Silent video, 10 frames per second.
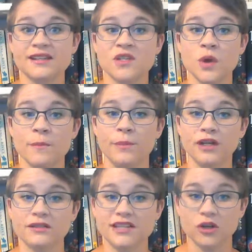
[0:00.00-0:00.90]
so it
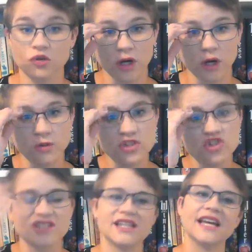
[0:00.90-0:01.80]
builds and grows,
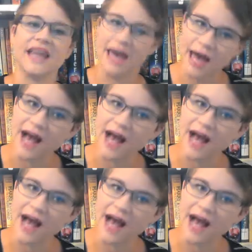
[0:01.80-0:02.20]
just like